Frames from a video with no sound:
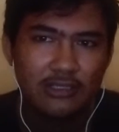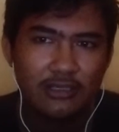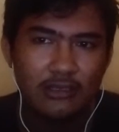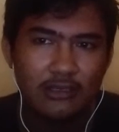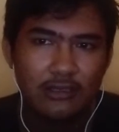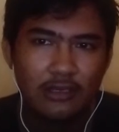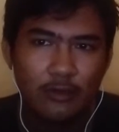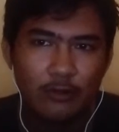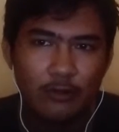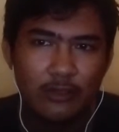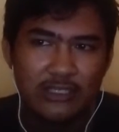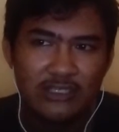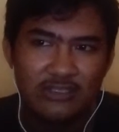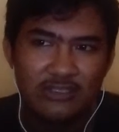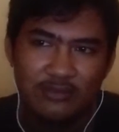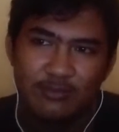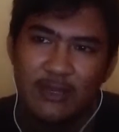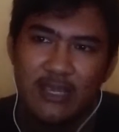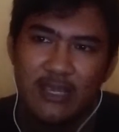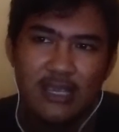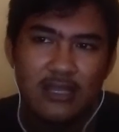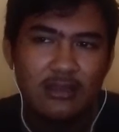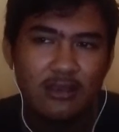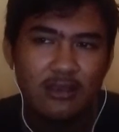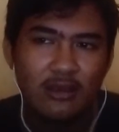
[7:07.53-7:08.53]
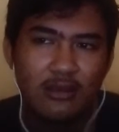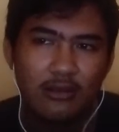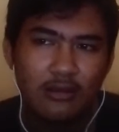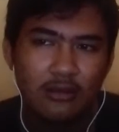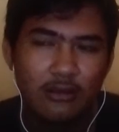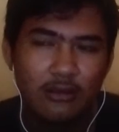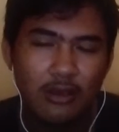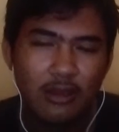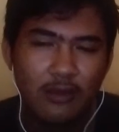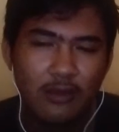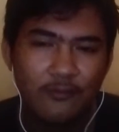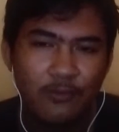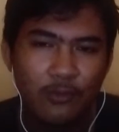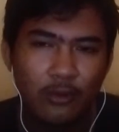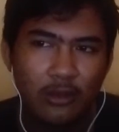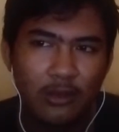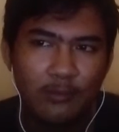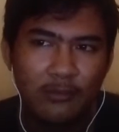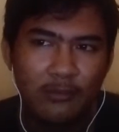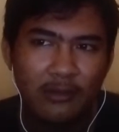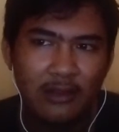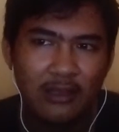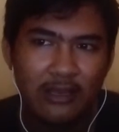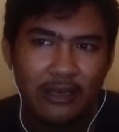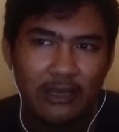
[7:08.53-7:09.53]
which means
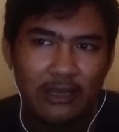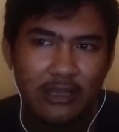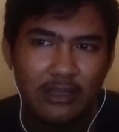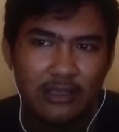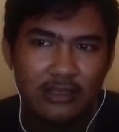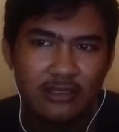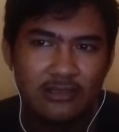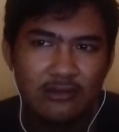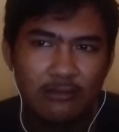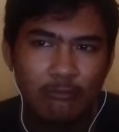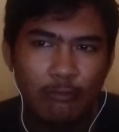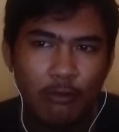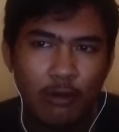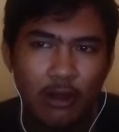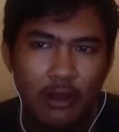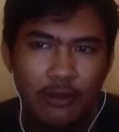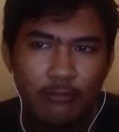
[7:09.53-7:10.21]
vocabulary is one